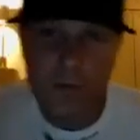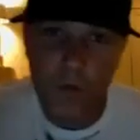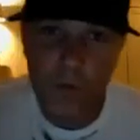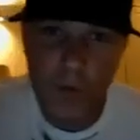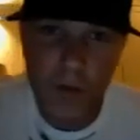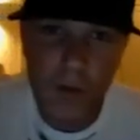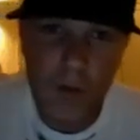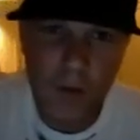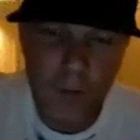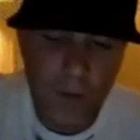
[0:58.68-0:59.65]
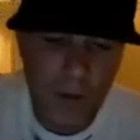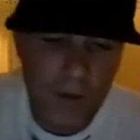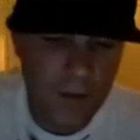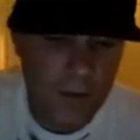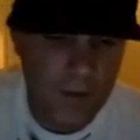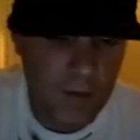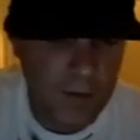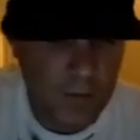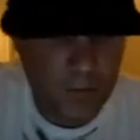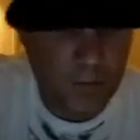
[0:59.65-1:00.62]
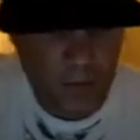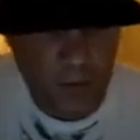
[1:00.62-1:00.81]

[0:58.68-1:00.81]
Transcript: like we'll be getting up bright and early to